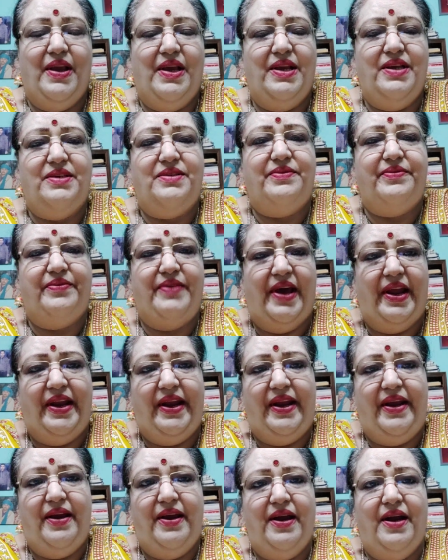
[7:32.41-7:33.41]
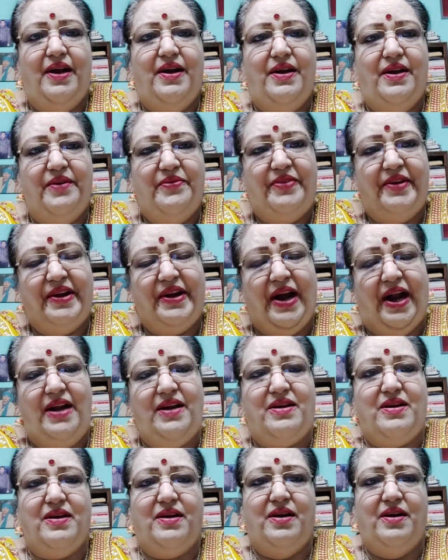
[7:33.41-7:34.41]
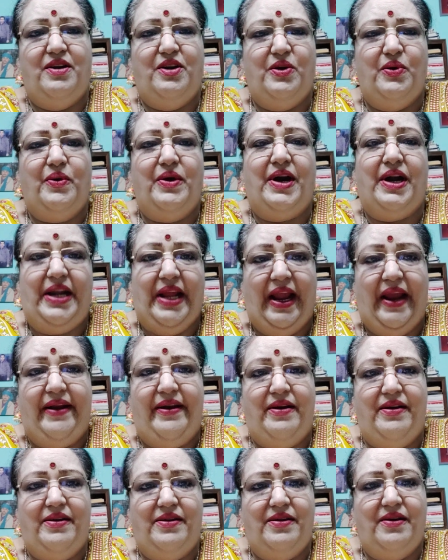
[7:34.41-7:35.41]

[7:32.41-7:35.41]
is very difficult to attain